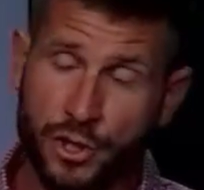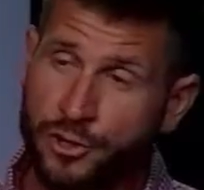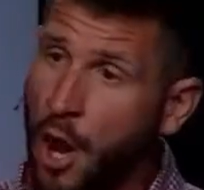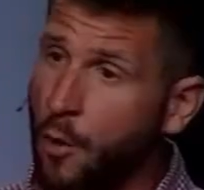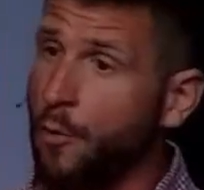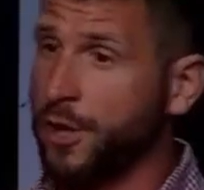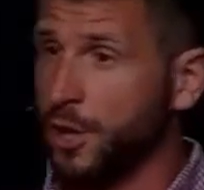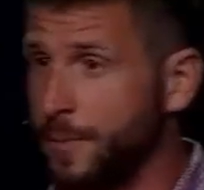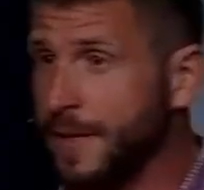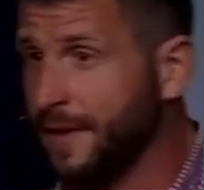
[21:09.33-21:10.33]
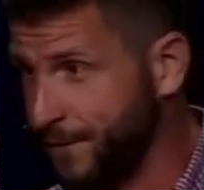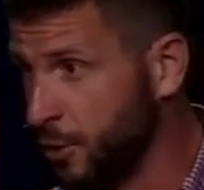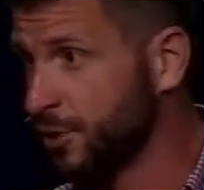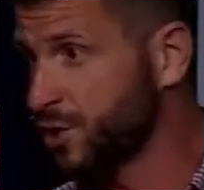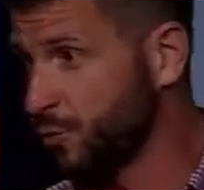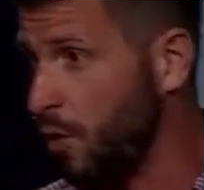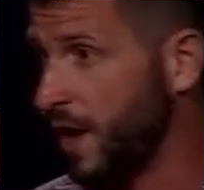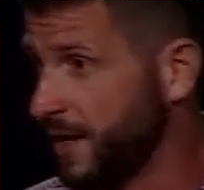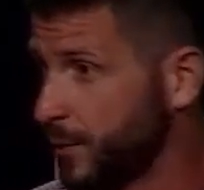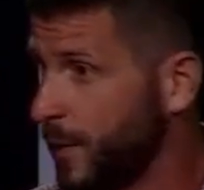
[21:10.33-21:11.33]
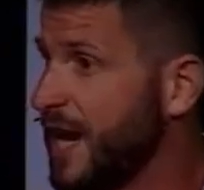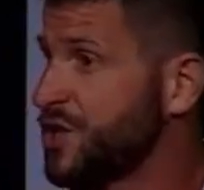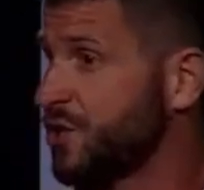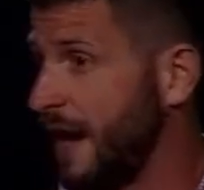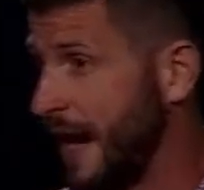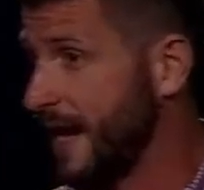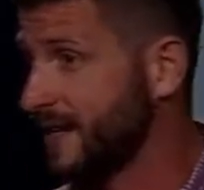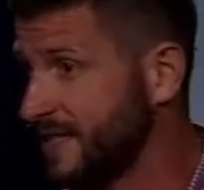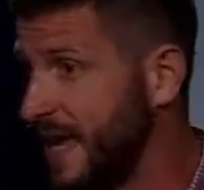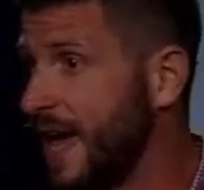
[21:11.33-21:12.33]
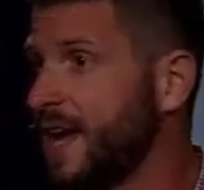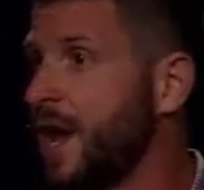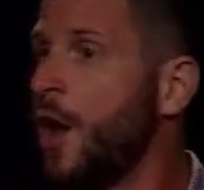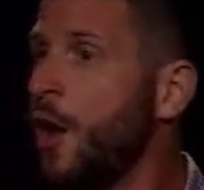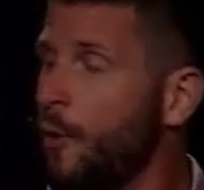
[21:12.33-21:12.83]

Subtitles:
you don't want to be the foolish one to raise your hand and say,